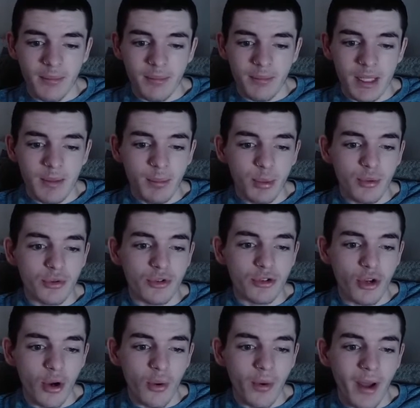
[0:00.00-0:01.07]
people
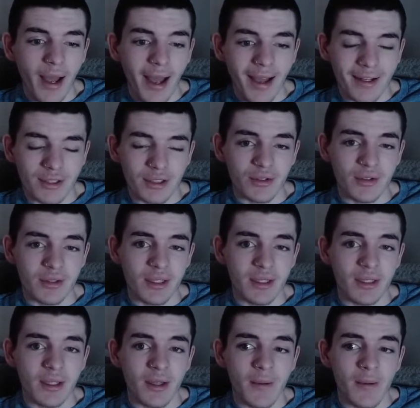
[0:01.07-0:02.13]
don't
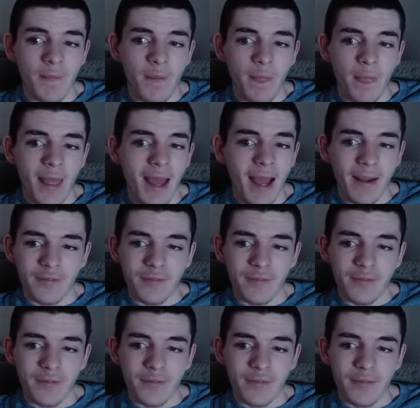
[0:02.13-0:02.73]
actually have